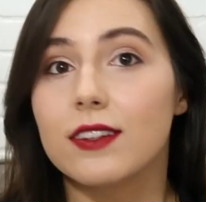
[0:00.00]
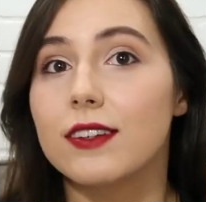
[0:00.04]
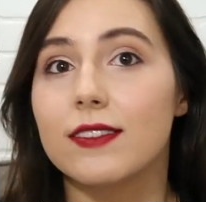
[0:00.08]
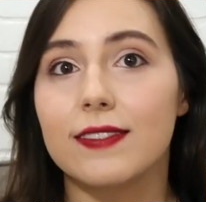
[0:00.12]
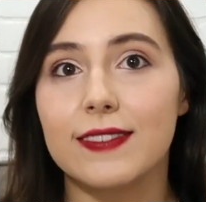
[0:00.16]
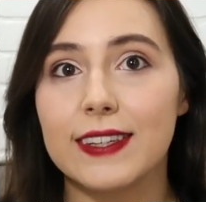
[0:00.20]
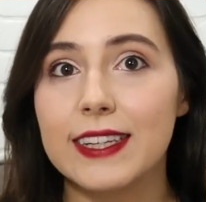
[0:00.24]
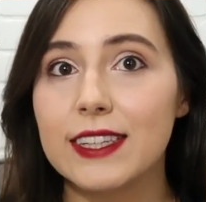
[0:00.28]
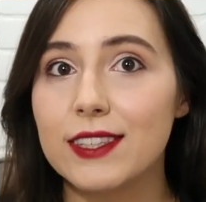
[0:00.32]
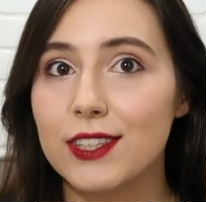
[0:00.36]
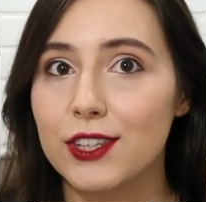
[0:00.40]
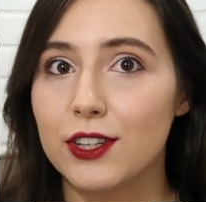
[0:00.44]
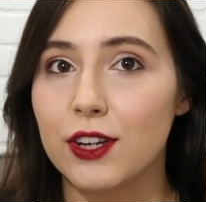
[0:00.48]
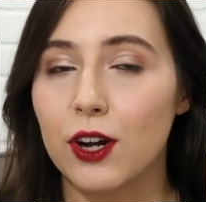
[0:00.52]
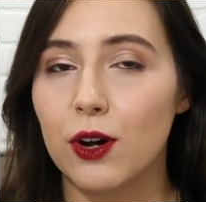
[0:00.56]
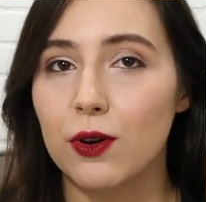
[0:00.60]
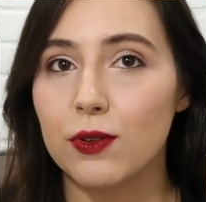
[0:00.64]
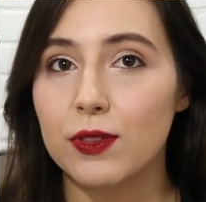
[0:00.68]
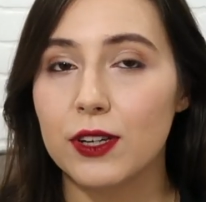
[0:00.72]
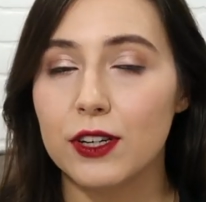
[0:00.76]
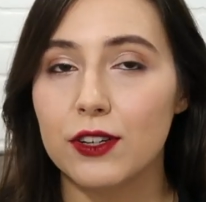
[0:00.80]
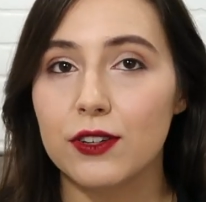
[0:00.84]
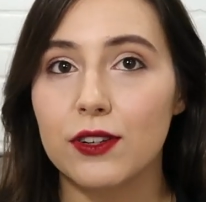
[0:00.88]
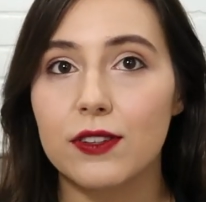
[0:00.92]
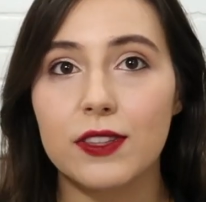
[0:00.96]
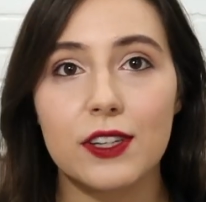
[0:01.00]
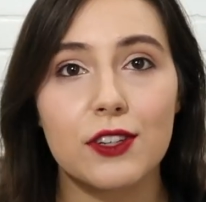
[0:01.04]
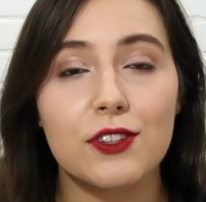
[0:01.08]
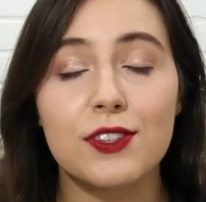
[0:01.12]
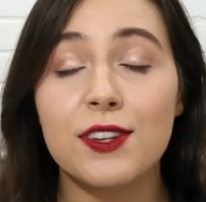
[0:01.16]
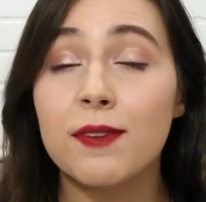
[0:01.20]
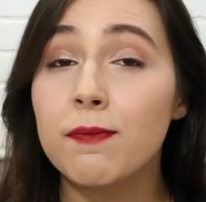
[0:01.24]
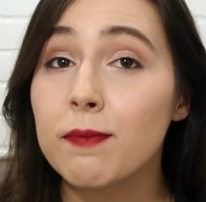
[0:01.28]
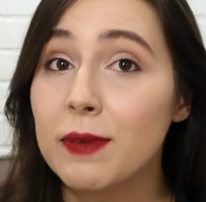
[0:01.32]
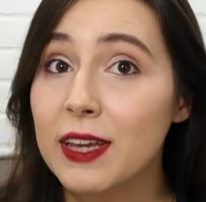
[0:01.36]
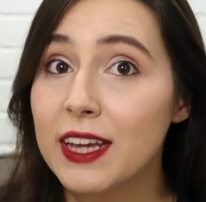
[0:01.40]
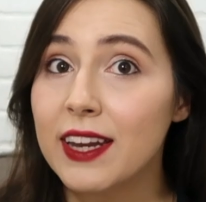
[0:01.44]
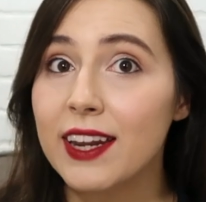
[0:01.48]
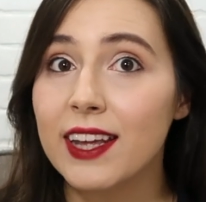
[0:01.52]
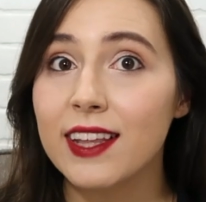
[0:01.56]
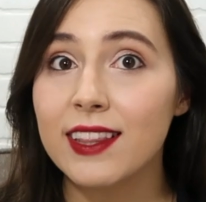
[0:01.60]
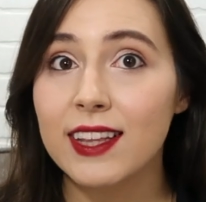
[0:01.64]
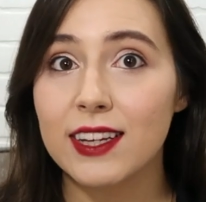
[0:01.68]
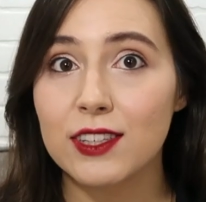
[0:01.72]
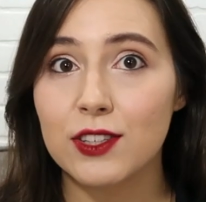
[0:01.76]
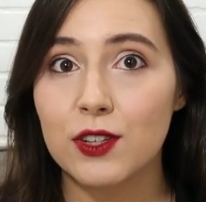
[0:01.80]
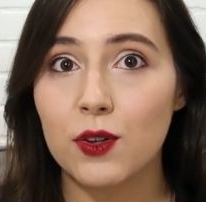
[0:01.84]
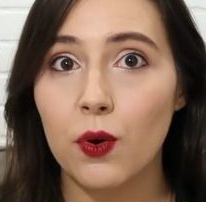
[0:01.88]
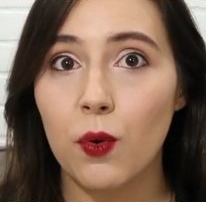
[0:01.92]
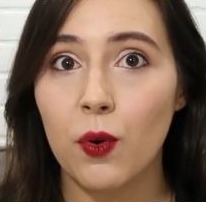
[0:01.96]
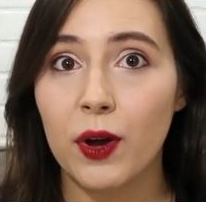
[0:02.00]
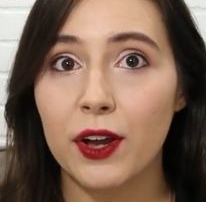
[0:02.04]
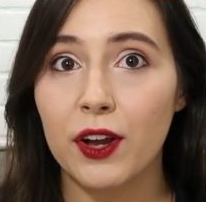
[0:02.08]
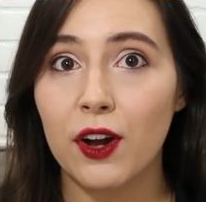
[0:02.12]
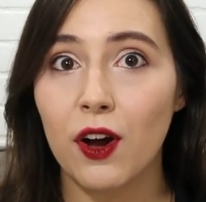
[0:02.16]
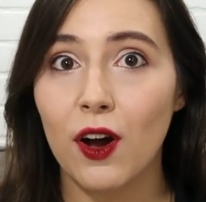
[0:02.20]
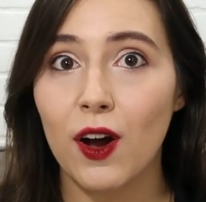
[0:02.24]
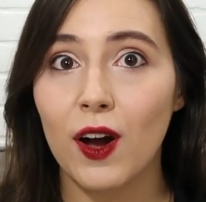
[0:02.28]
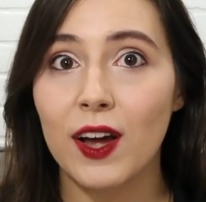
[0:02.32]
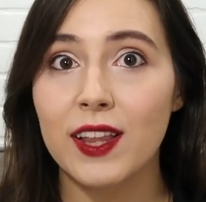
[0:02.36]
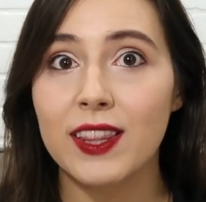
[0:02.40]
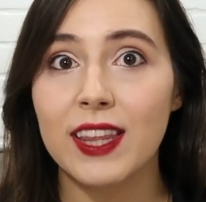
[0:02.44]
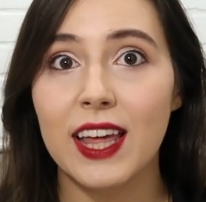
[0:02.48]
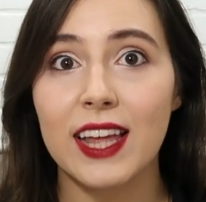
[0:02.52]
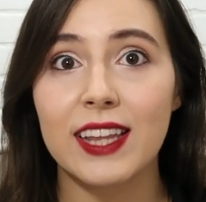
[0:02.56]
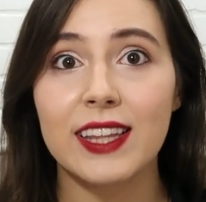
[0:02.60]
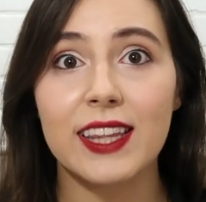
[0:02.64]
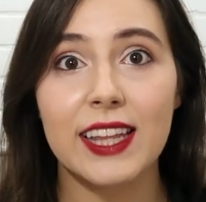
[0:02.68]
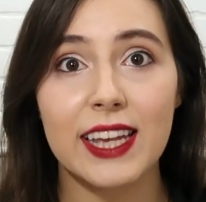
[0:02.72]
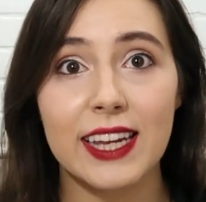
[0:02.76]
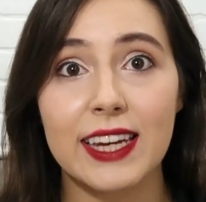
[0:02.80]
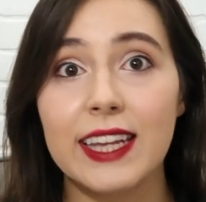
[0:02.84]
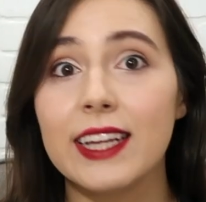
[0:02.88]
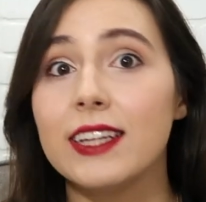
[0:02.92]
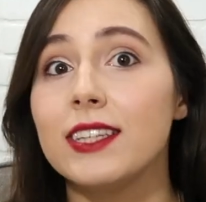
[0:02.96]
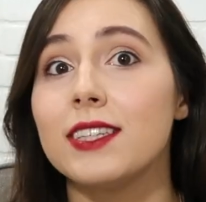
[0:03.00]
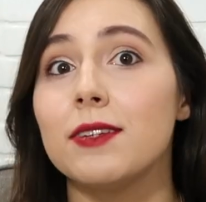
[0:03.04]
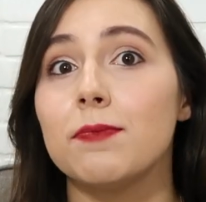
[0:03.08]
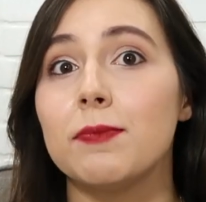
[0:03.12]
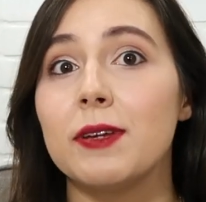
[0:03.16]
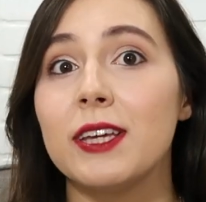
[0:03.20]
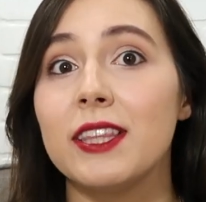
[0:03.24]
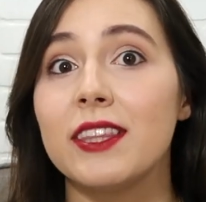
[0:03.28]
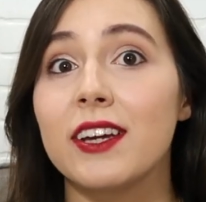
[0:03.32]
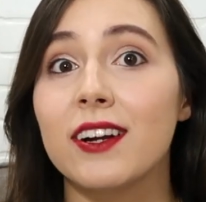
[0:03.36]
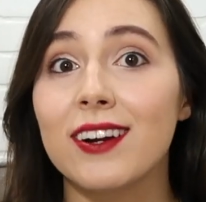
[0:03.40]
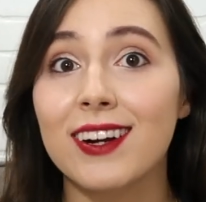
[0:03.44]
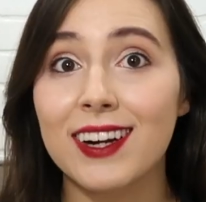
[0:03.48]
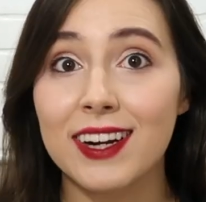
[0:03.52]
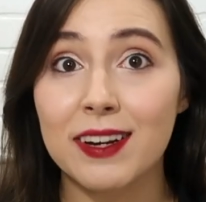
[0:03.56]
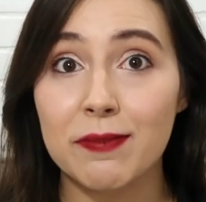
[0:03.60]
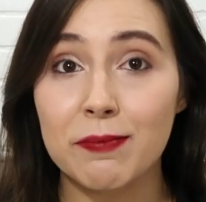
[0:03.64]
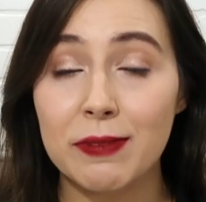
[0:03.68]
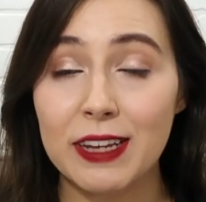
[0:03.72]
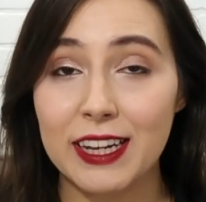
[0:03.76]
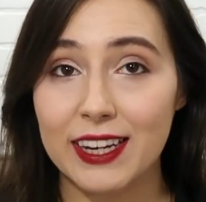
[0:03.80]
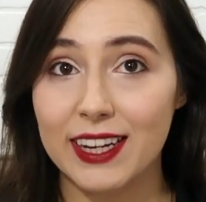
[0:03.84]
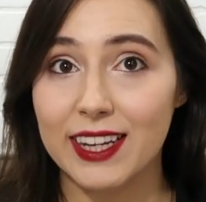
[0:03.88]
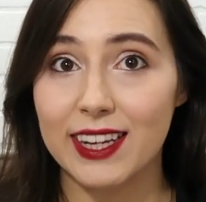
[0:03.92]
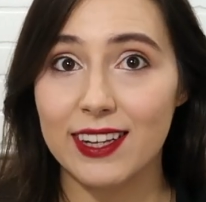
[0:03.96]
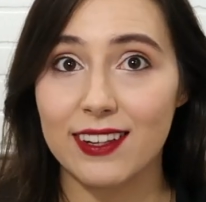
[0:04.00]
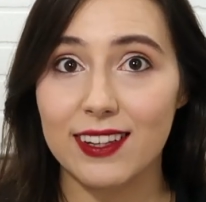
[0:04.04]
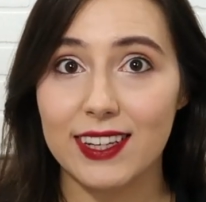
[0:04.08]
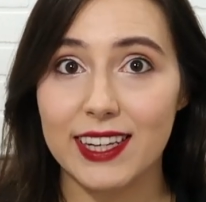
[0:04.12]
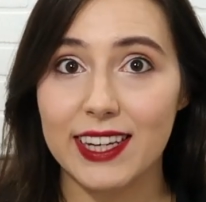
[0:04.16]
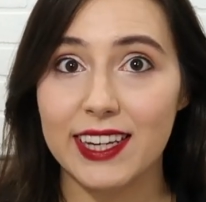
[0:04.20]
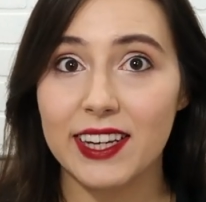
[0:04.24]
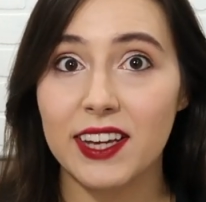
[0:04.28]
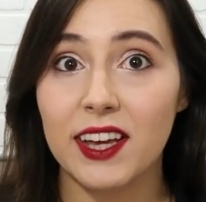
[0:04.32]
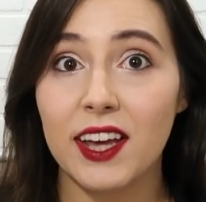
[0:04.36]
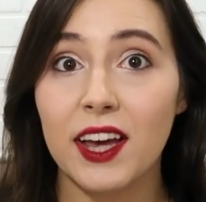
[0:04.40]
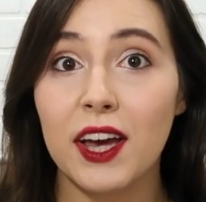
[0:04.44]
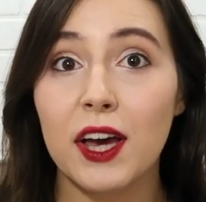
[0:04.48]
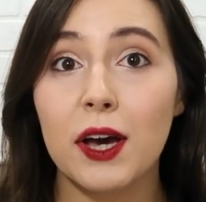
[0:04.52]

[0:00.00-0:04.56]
There's a meeting that's going on and they need to be there immediately,